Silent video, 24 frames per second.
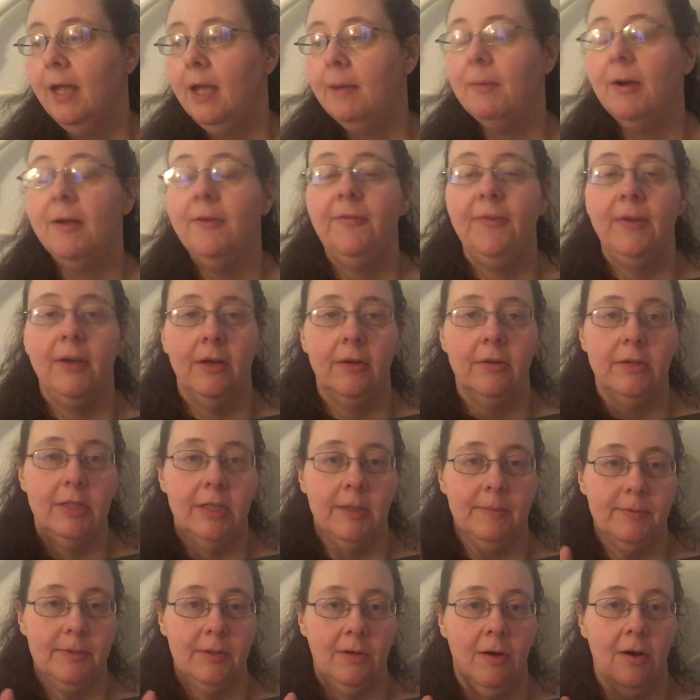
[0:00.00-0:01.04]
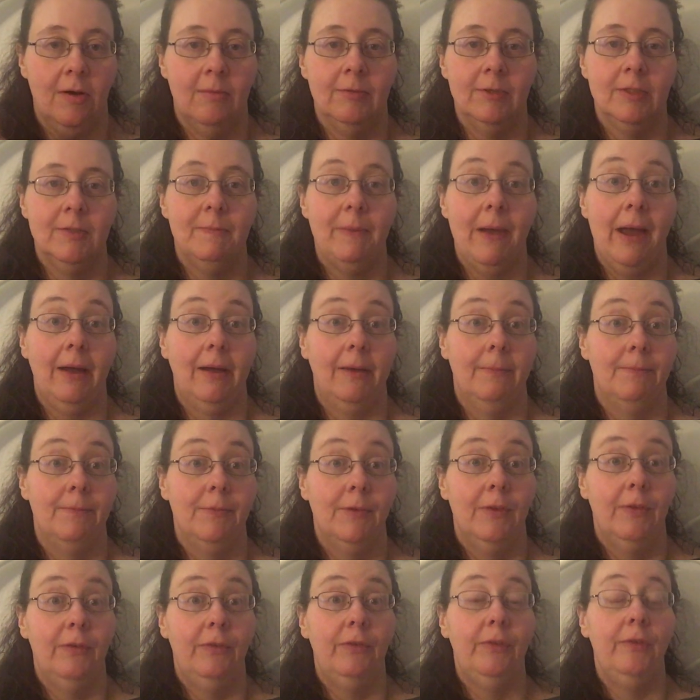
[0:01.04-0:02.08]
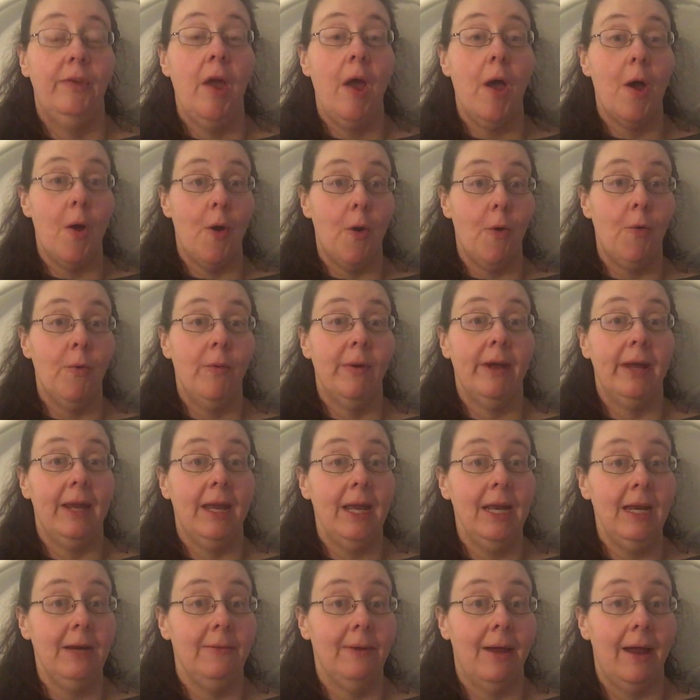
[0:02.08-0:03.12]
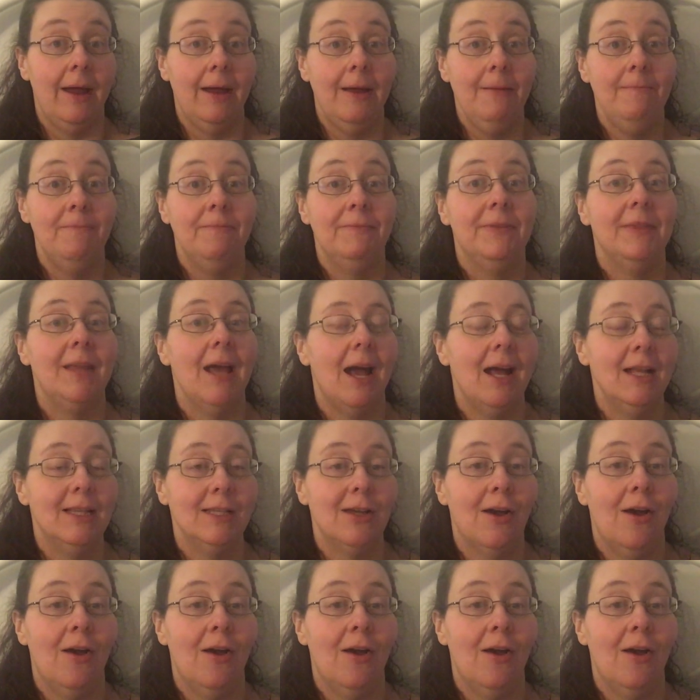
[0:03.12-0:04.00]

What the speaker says: And my fingertips are almost back. So anyway, that's